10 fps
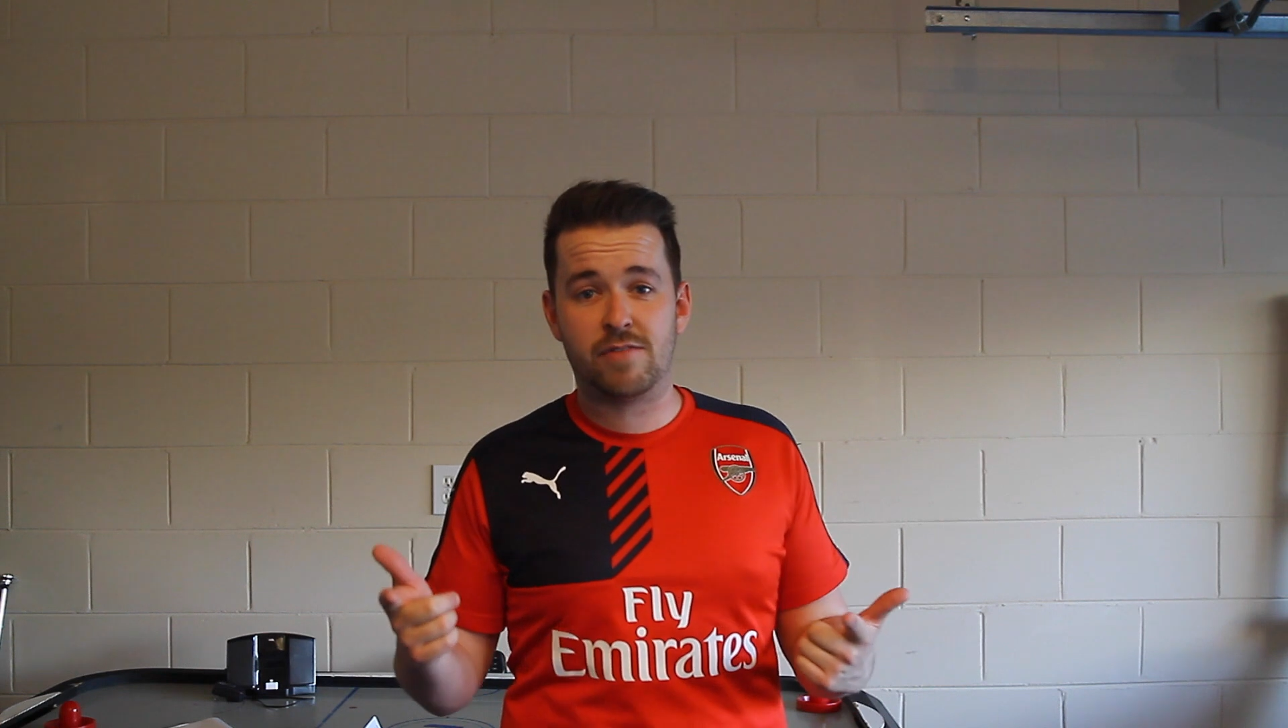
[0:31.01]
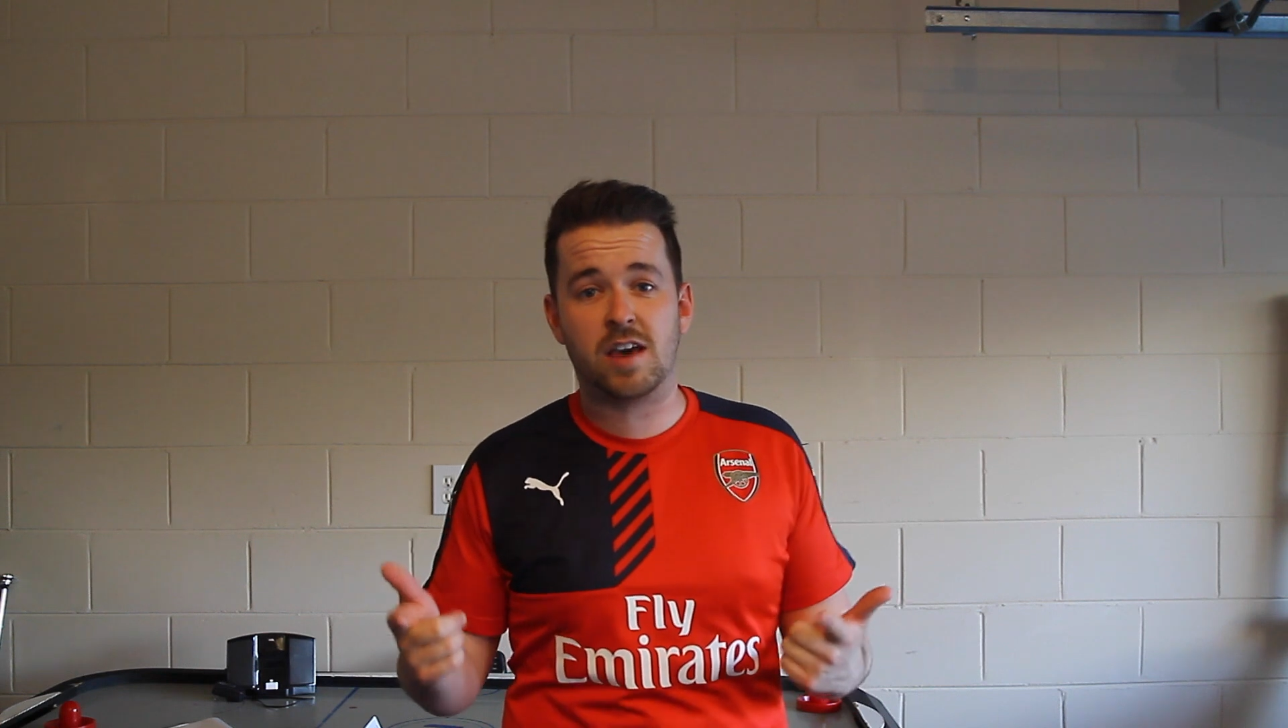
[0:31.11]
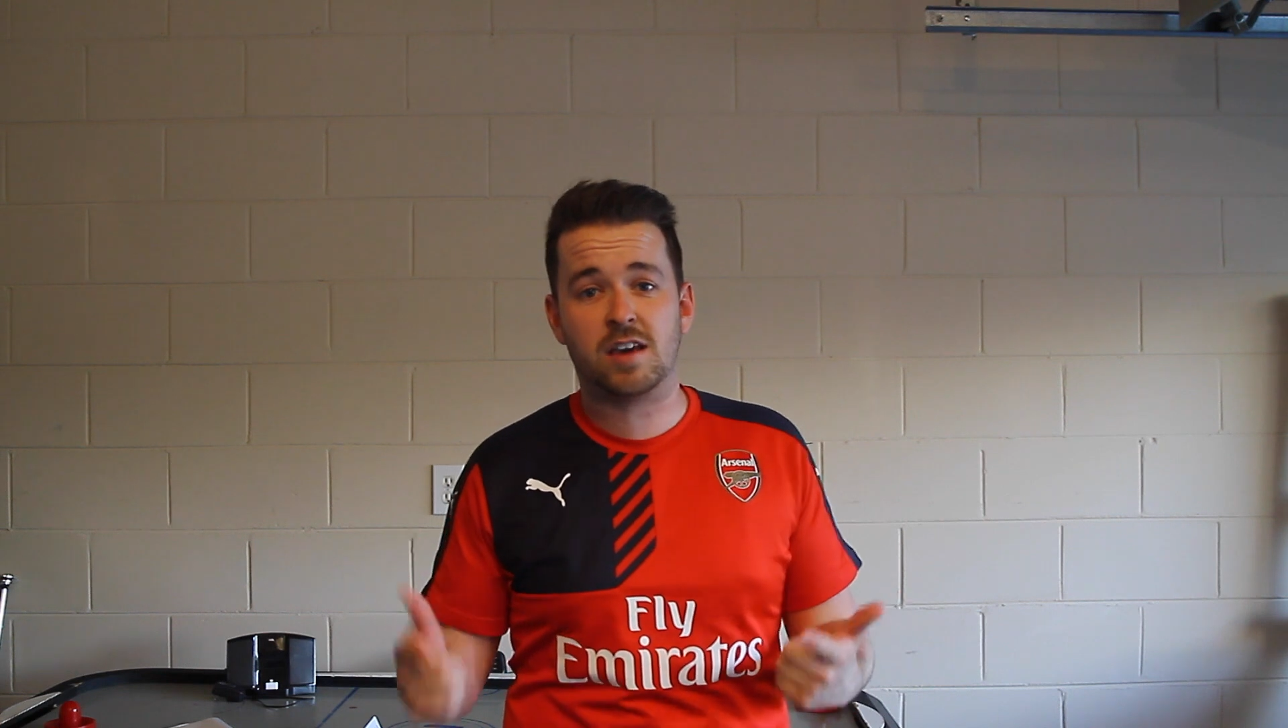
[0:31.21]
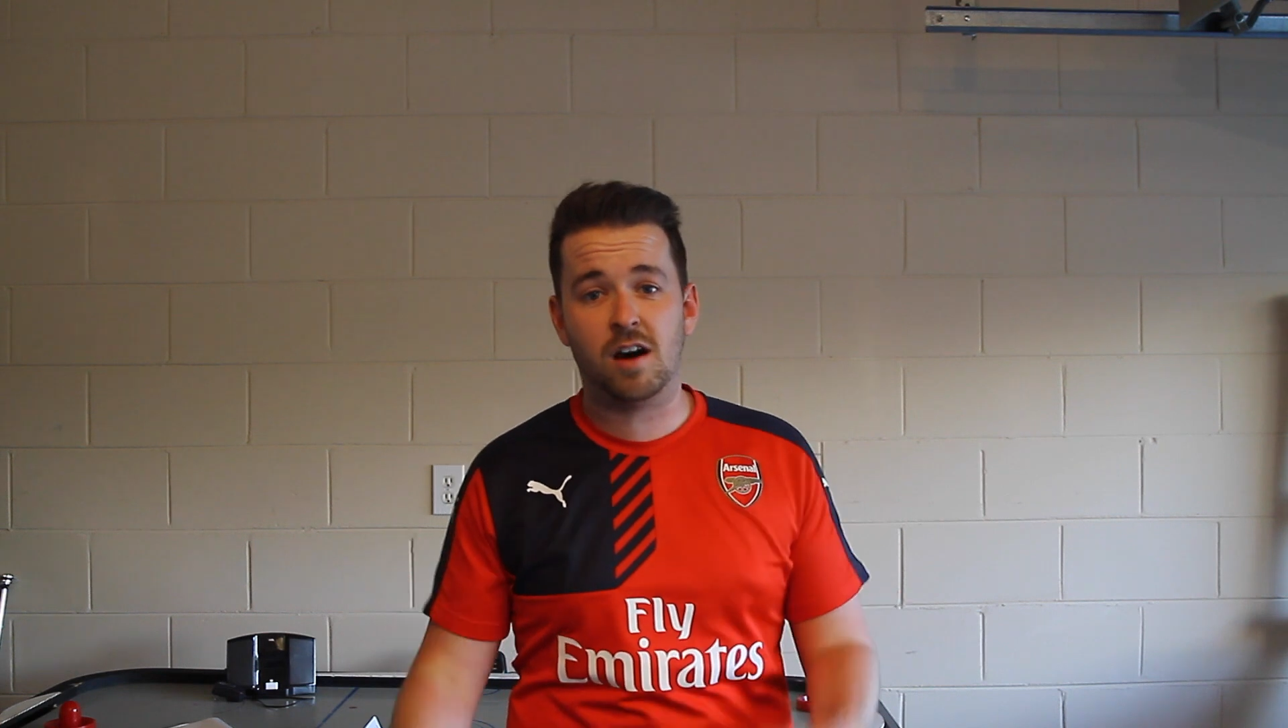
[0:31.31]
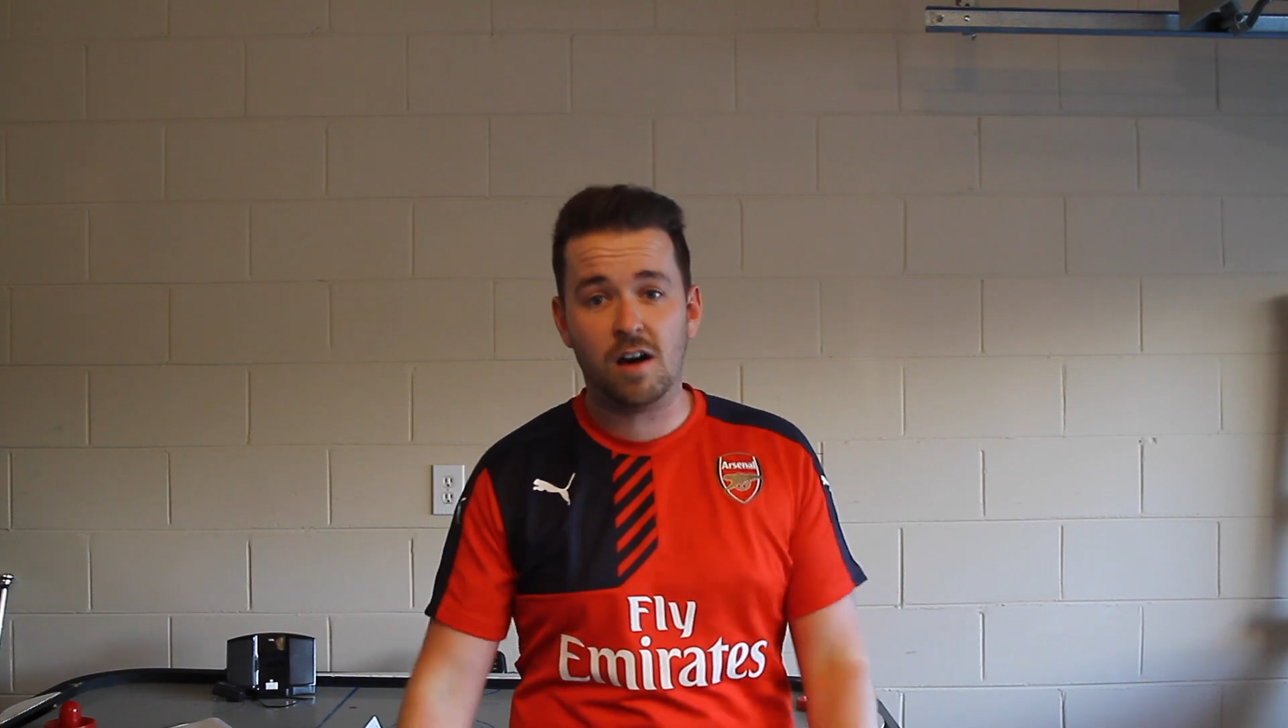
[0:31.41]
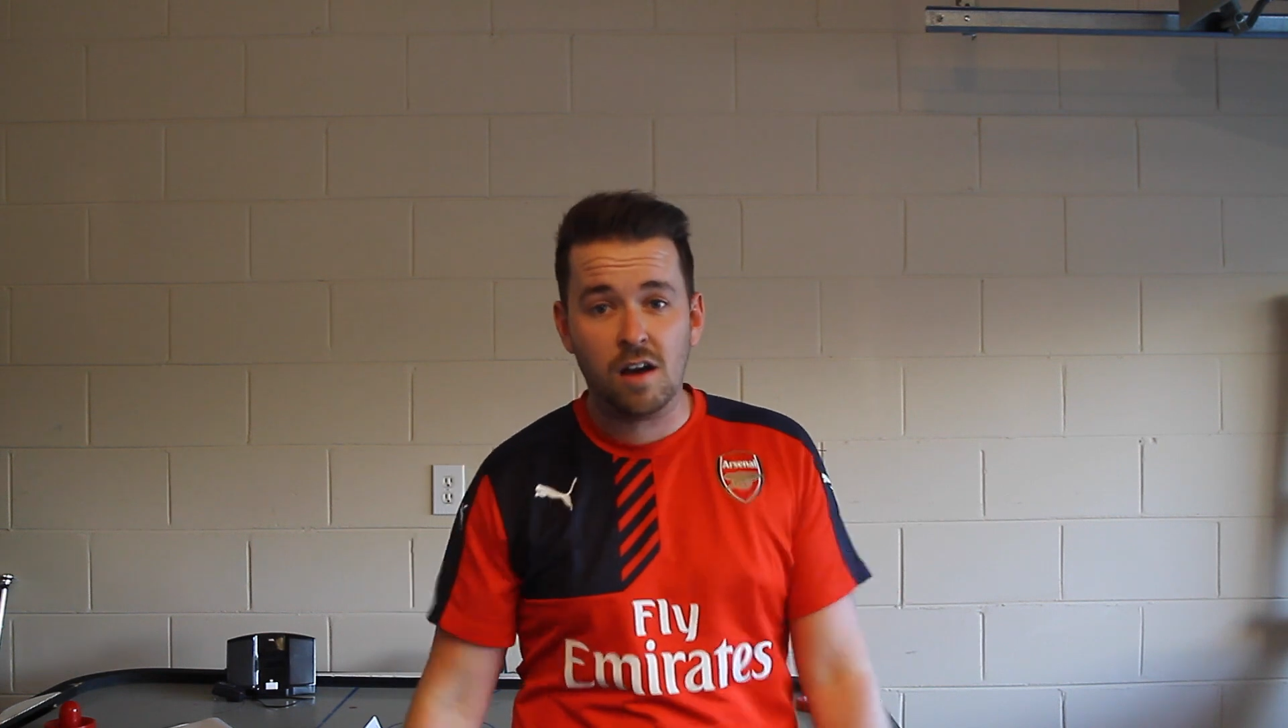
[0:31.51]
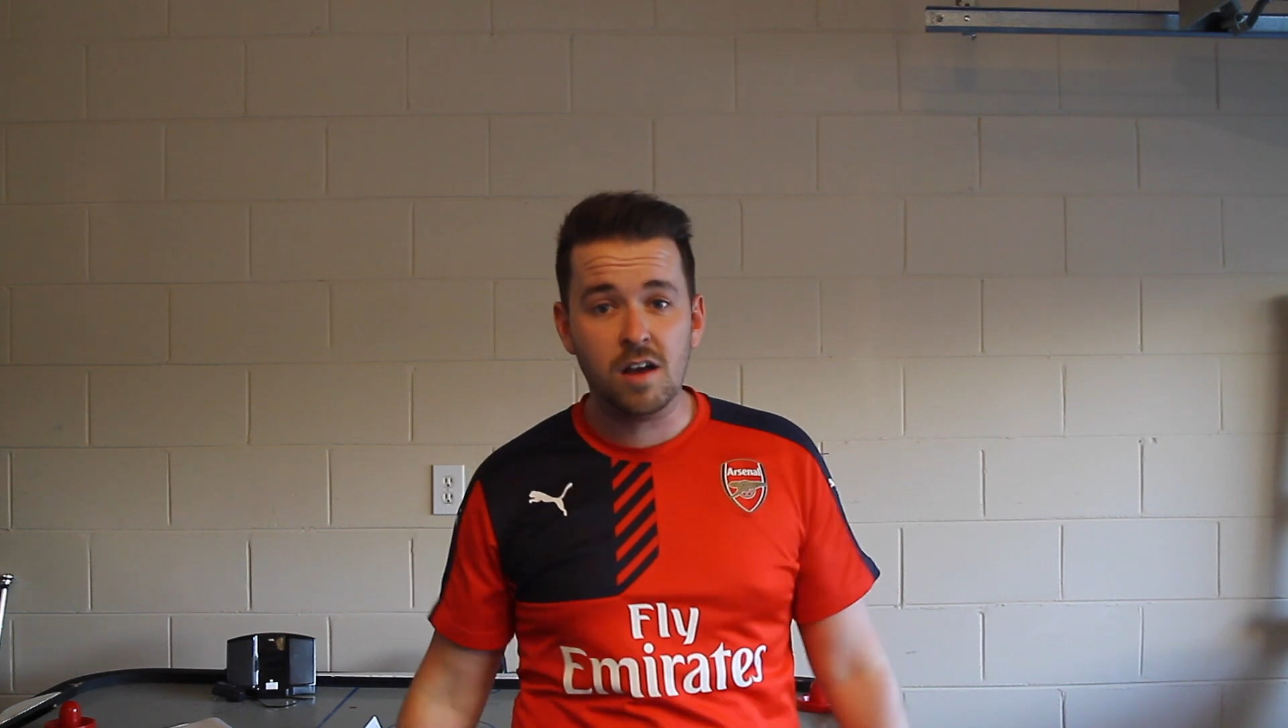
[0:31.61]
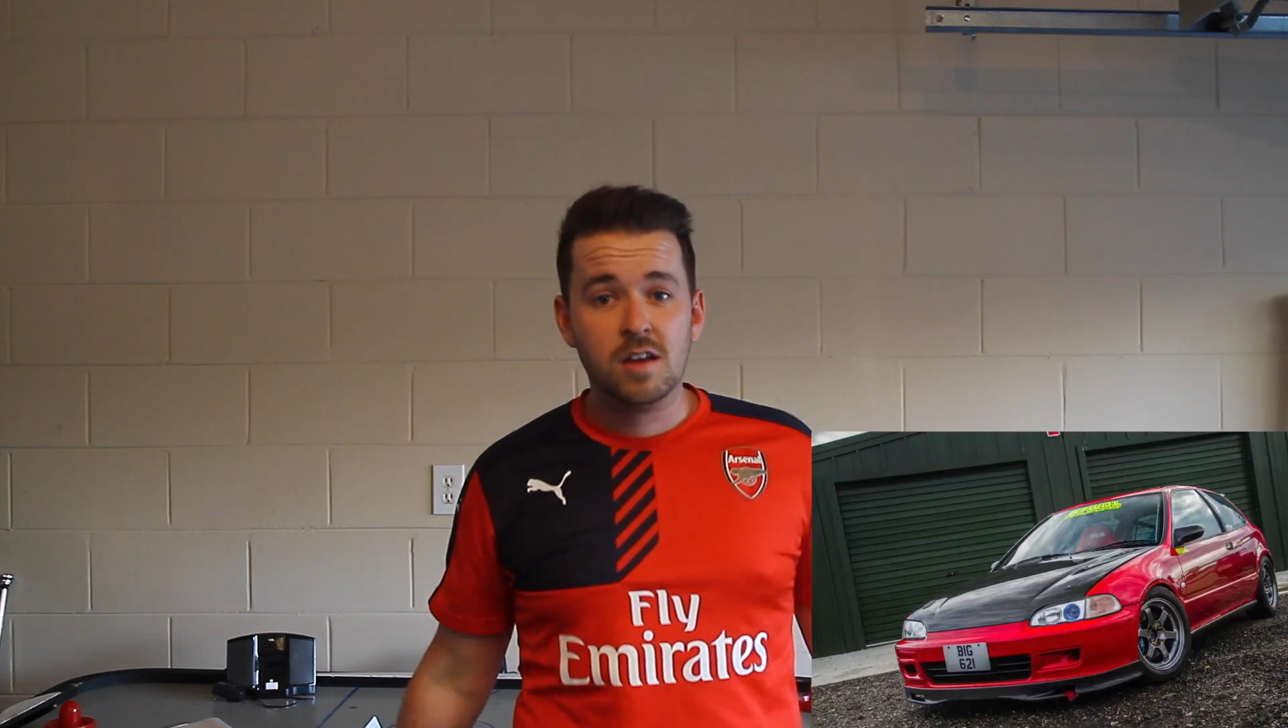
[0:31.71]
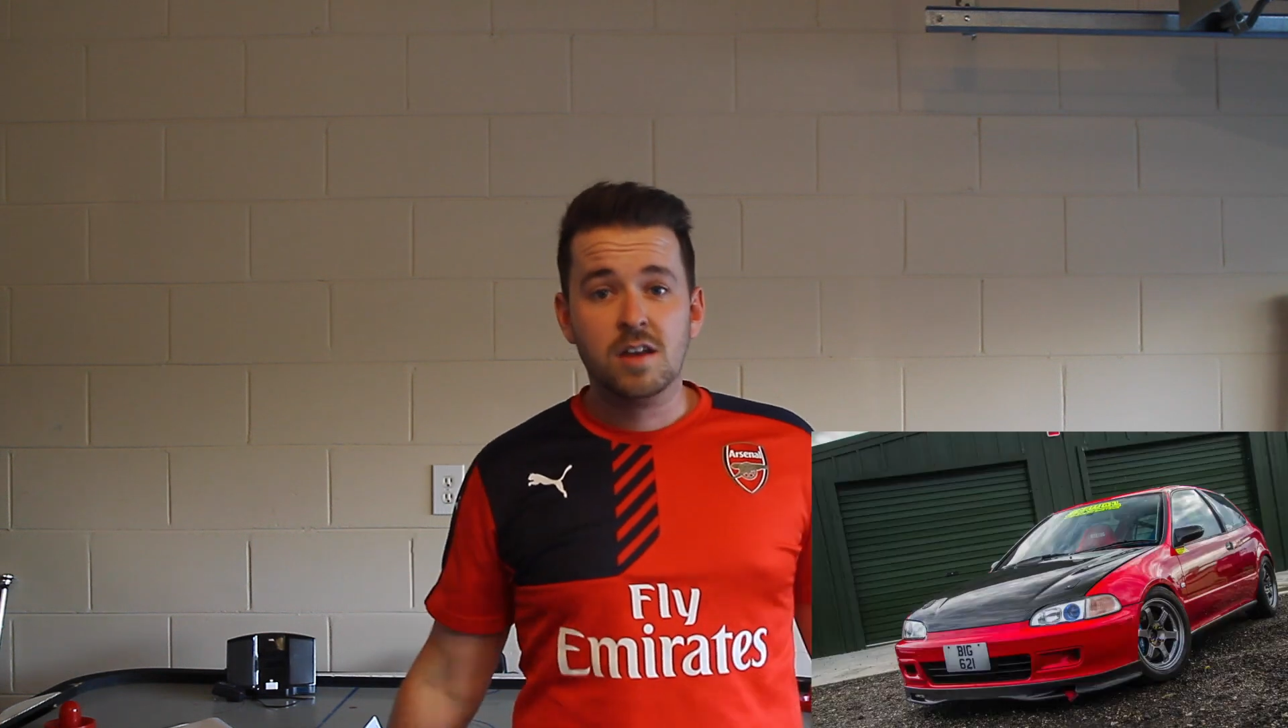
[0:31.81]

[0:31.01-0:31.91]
that car.